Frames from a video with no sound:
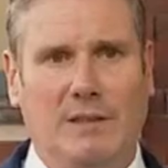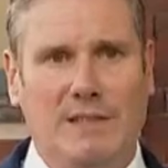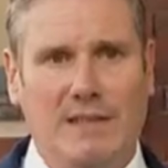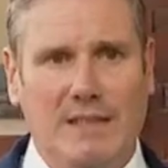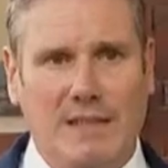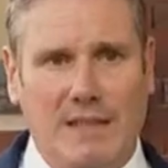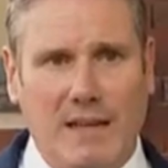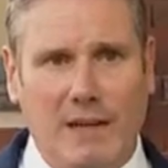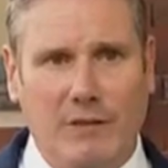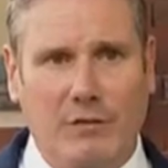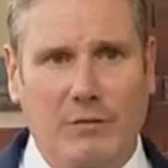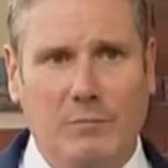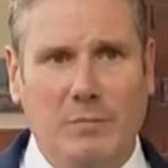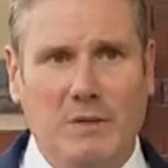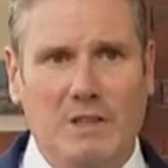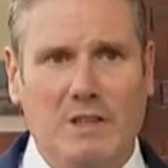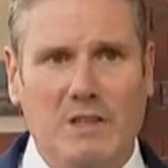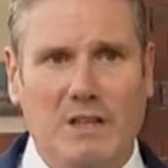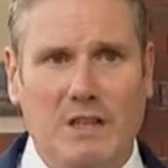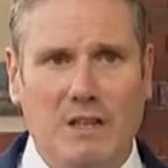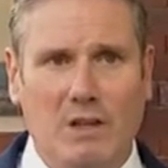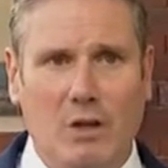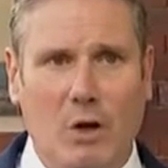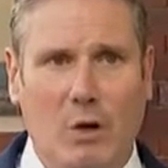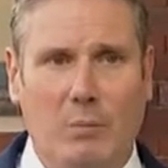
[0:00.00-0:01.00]
hasn't
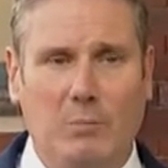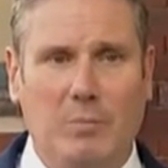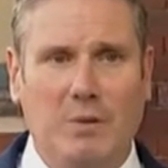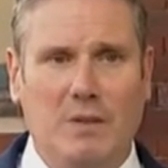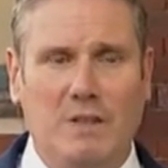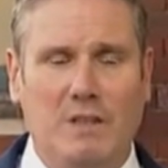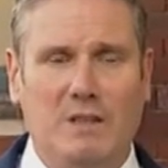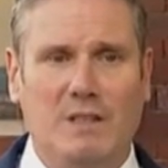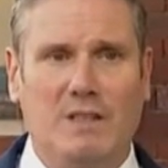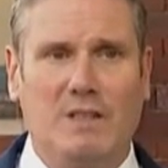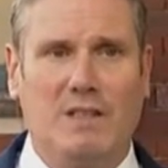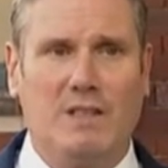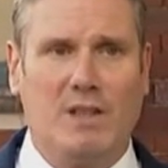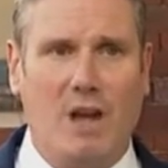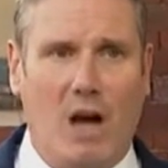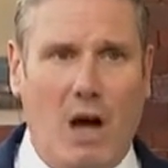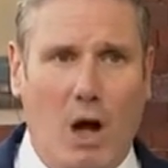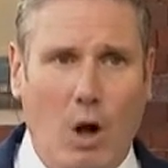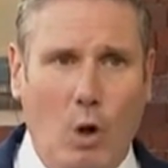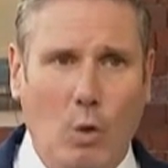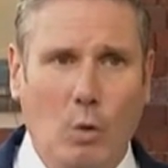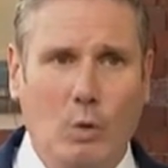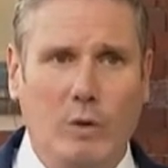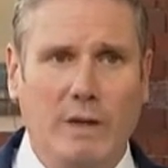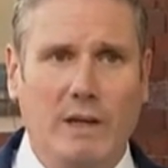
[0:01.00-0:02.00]
shown himself to be a
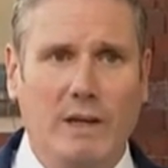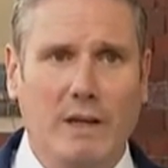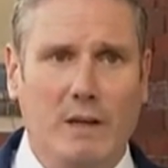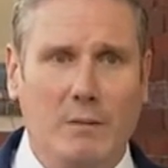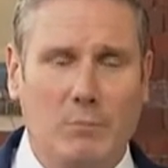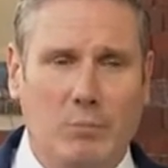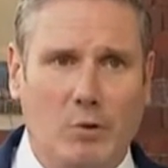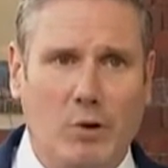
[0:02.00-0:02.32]
leader on that